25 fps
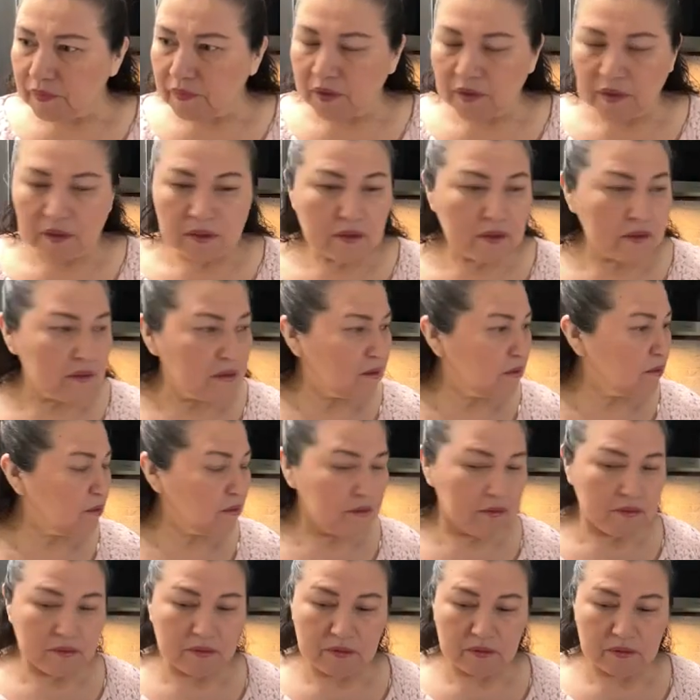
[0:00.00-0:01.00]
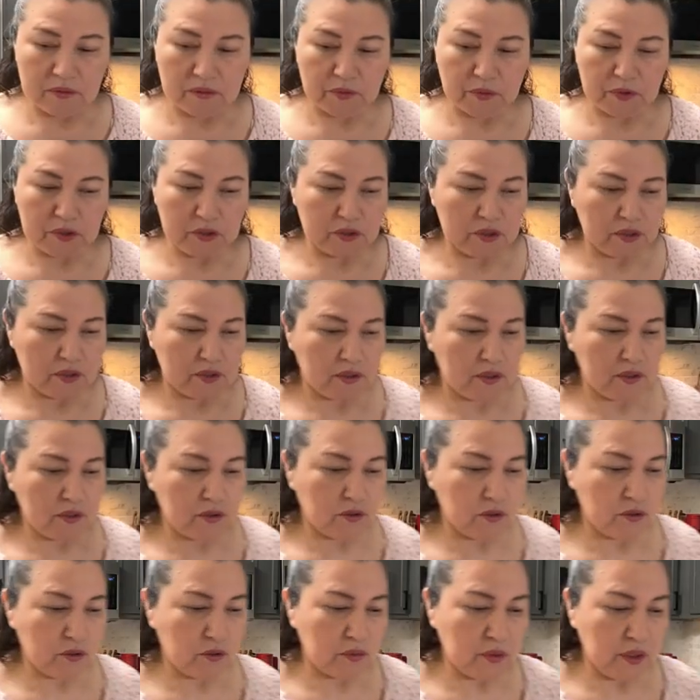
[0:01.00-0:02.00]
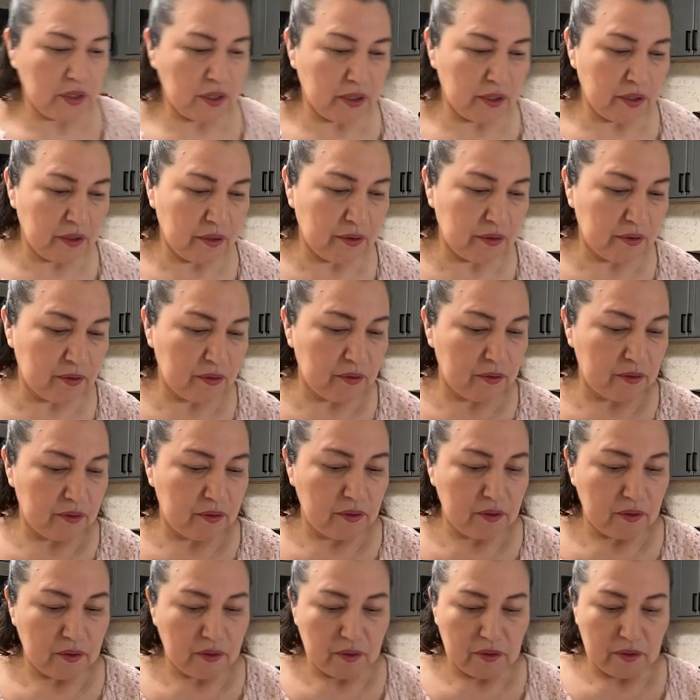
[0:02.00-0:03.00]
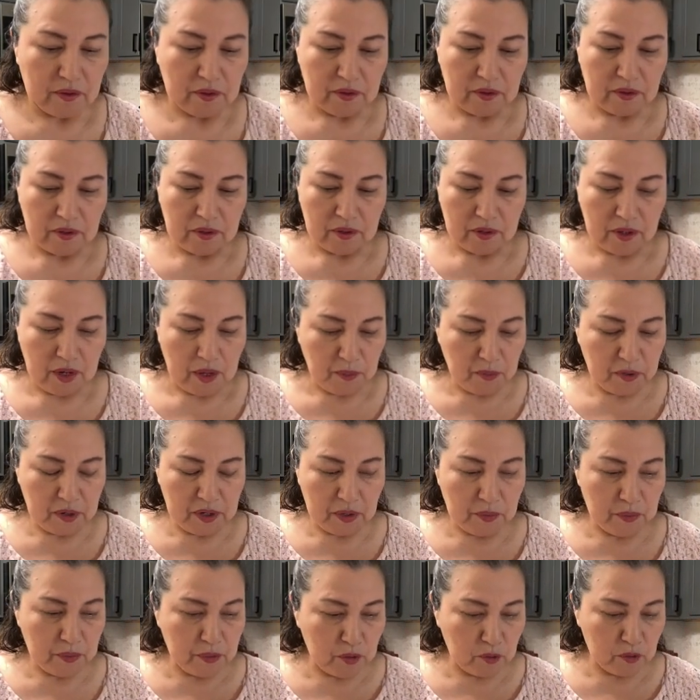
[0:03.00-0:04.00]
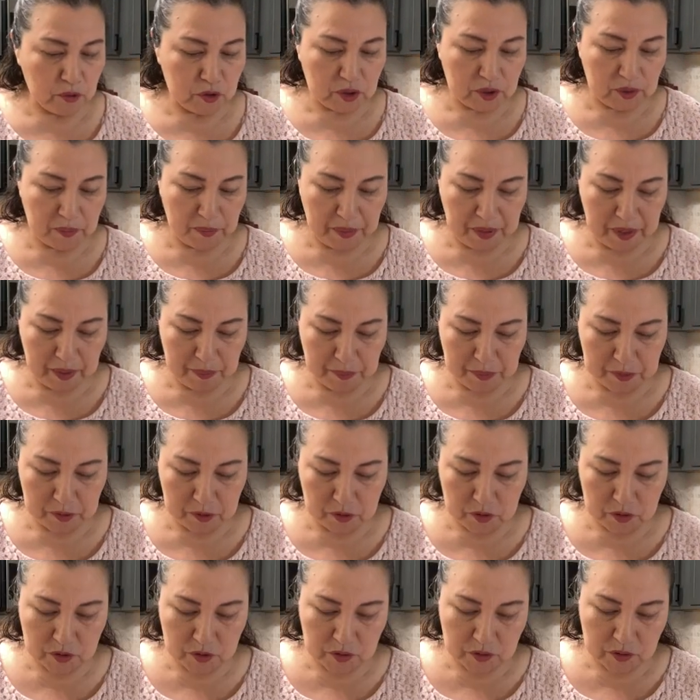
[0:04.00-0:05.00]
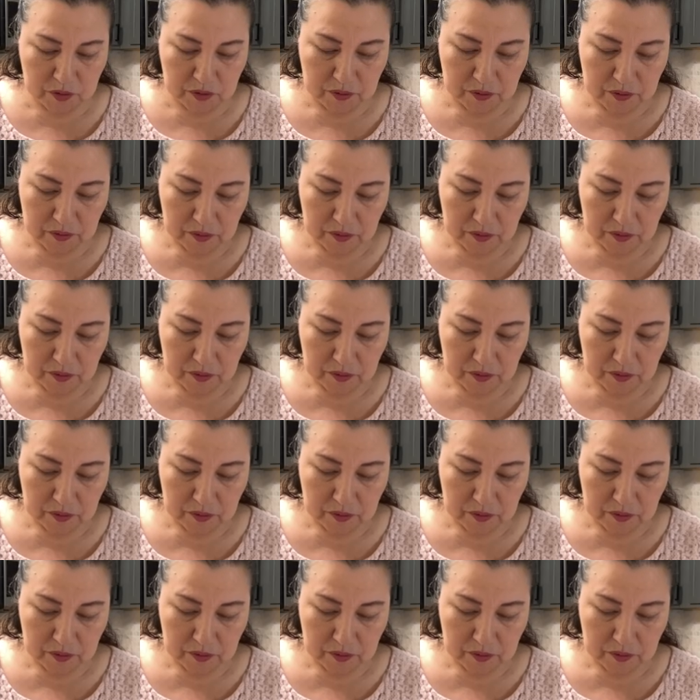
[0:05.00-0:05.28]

Where's the scissors? Right here. I'm gonna roast the peppers.